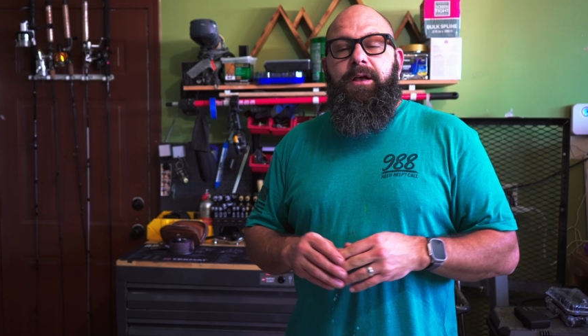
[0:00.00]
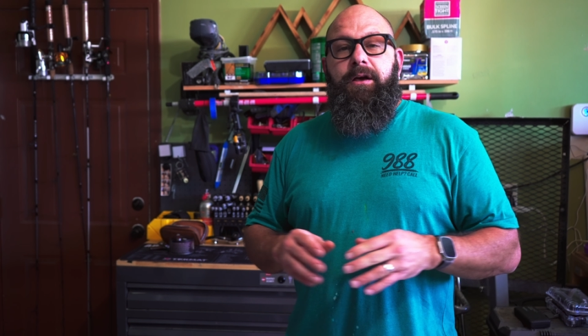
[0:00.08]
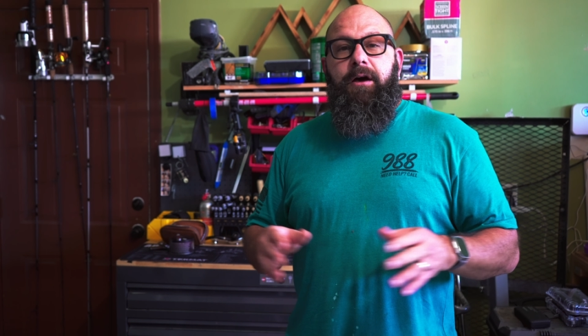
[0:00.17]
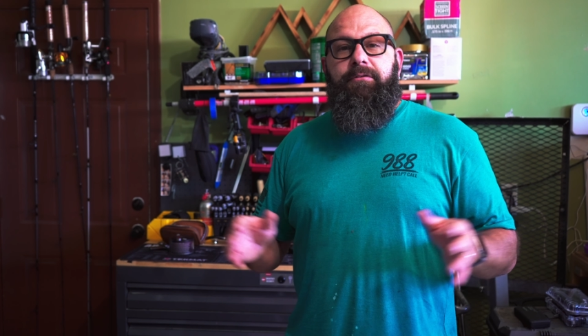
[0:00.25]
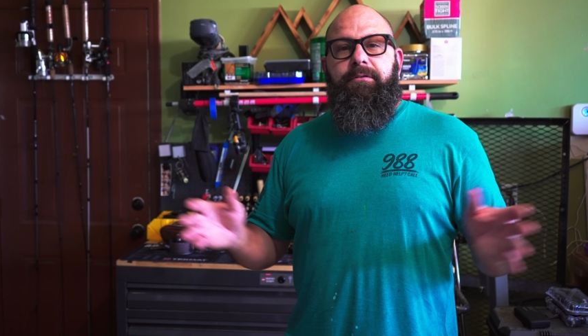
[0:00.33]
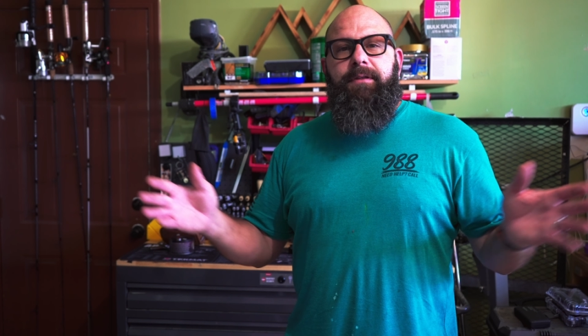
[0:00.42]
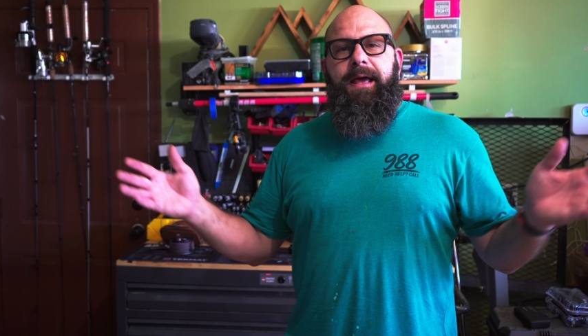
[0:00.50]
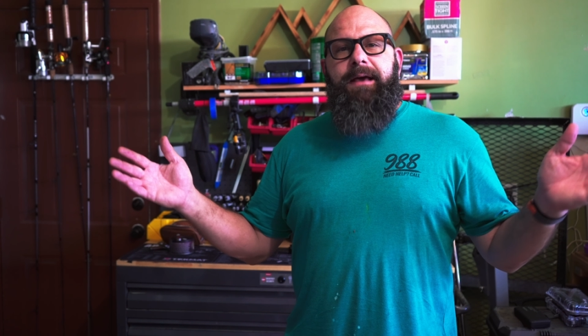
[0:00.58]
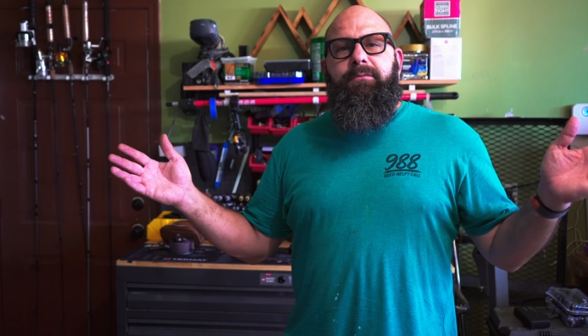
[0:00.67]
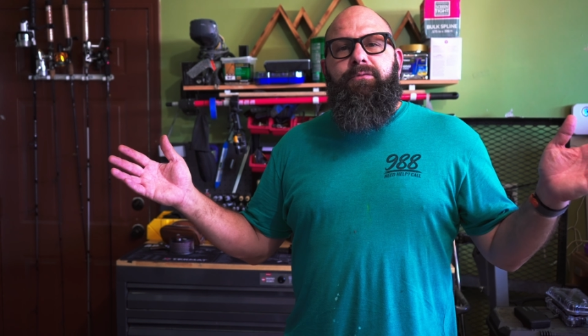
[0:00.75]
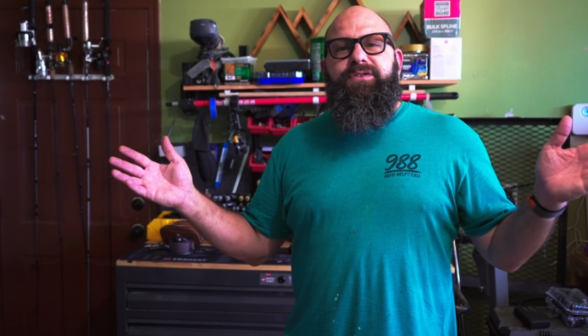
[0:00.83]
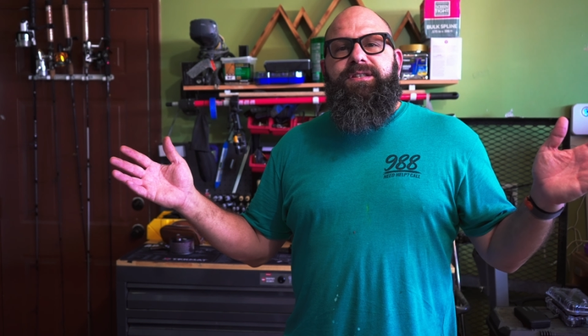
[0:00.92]
Other than
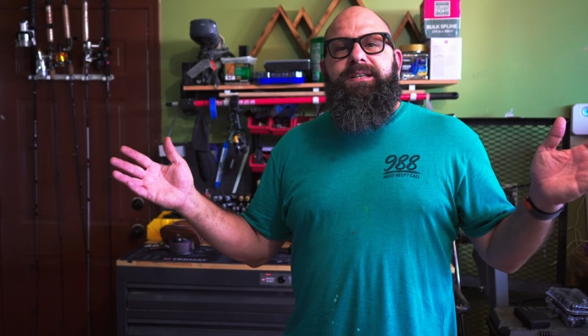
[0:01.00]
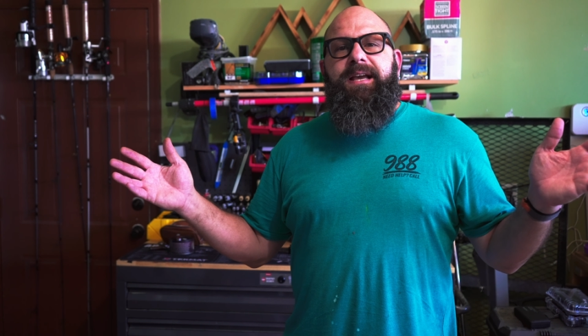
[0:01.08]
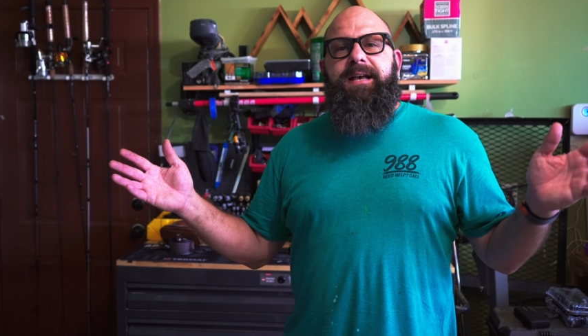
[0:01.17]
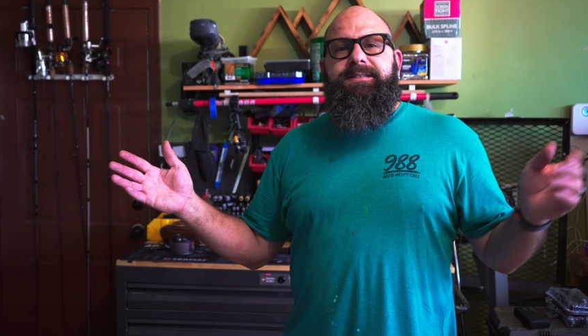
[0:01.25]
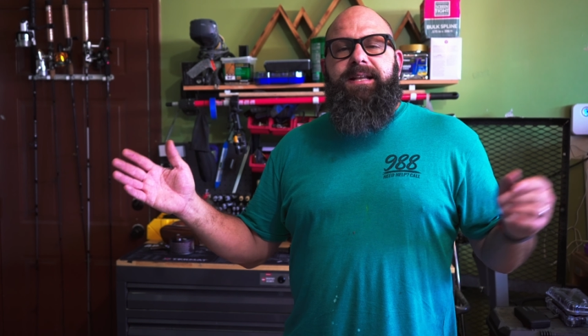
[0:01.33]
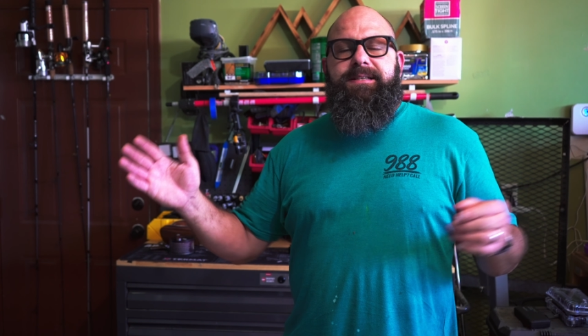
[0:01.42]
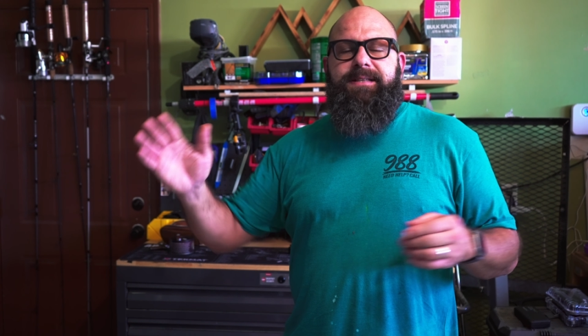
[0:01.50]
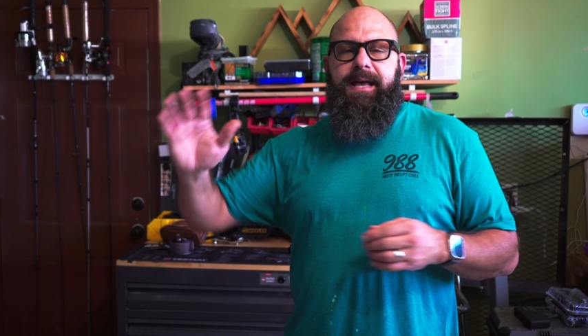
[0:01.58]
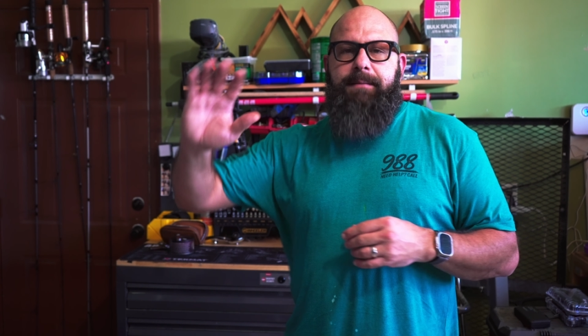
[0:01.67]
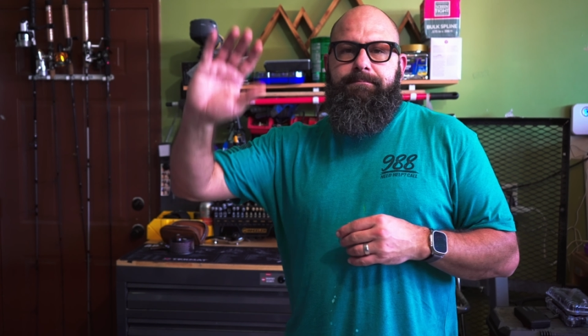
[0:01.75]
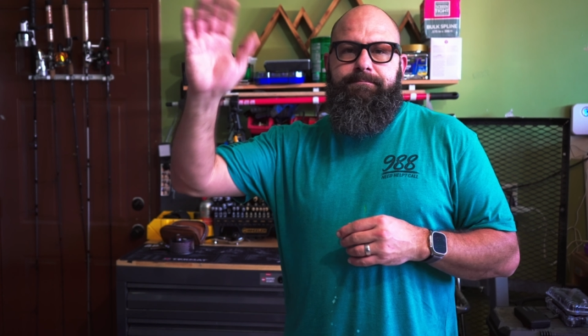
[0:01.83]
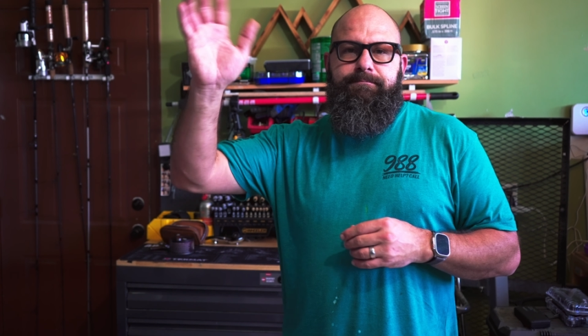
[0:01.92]
that, we'll see you guys next
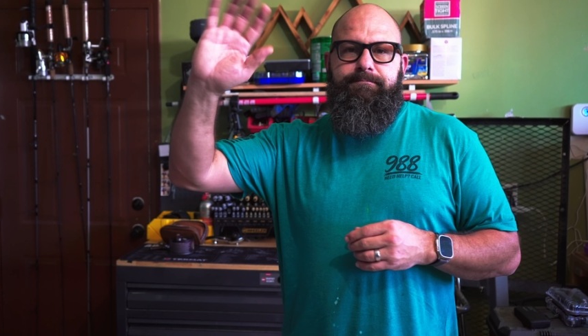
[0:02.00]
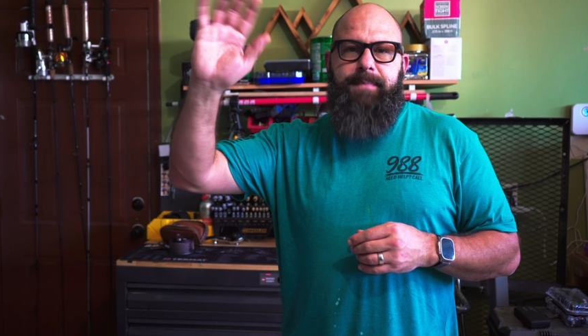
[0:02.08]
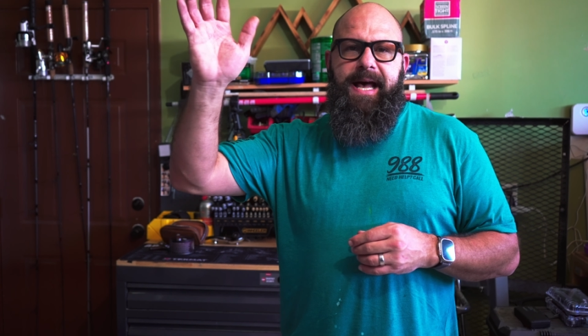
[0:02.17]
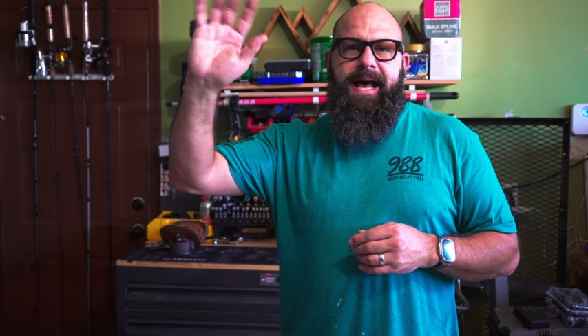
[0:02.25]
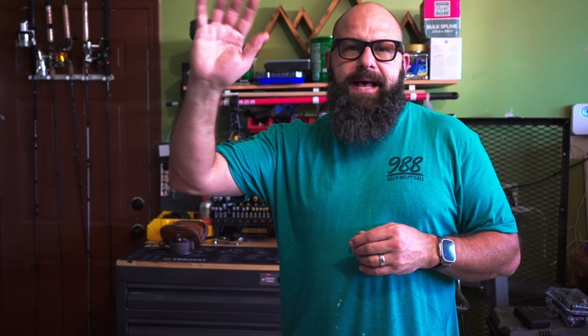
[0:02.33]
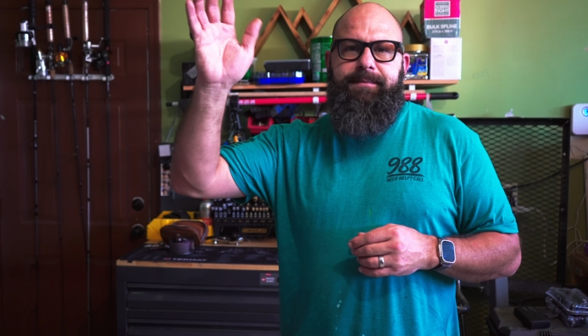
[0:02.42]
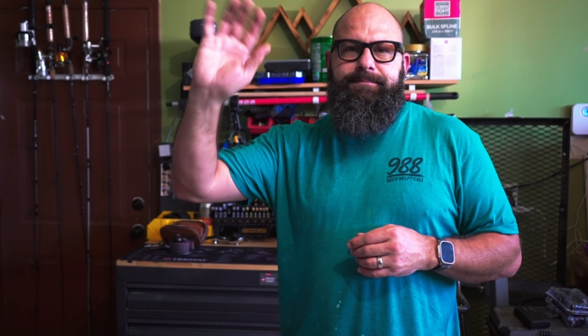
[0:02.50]
time. Bye.